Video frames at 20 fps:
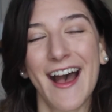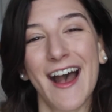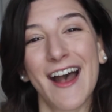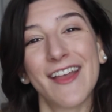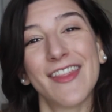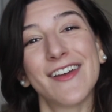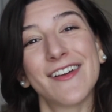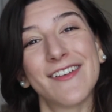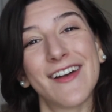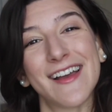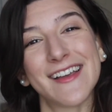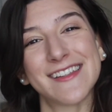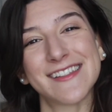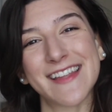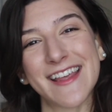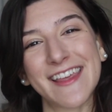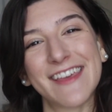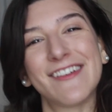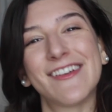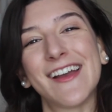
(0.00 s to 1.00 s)
Otherwise,
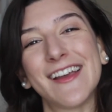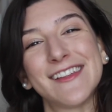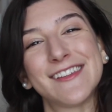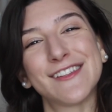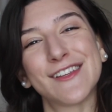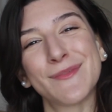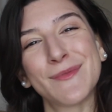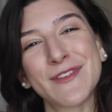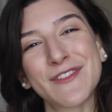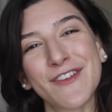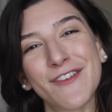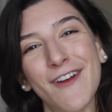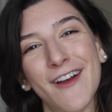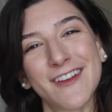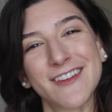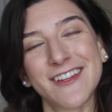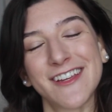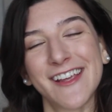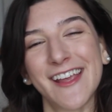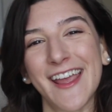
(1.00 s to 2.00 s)
thank you guys so much for
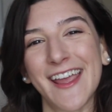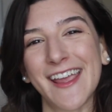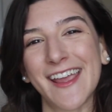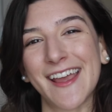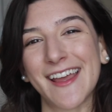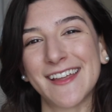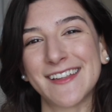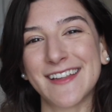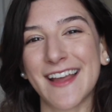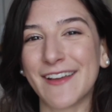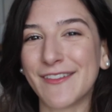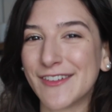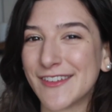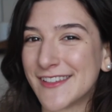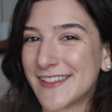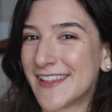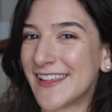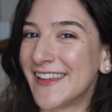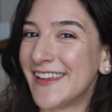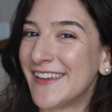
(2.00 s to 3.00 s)
watching, and I will
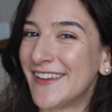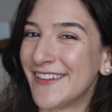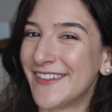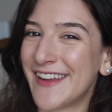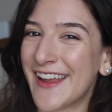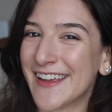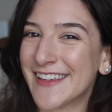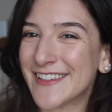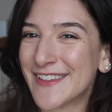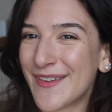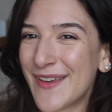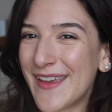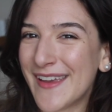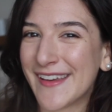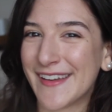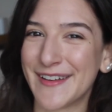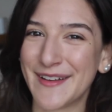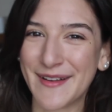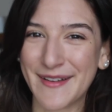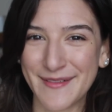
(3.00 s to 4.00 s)
see you next
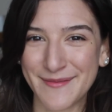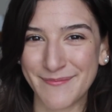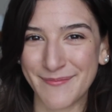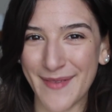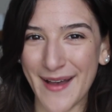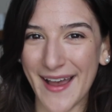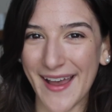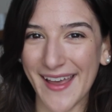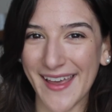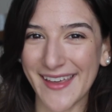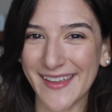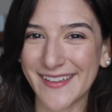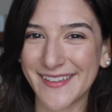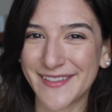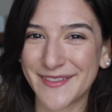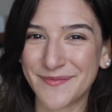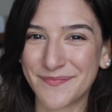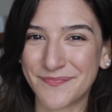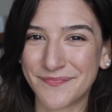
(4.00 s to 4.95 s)
week. Bye!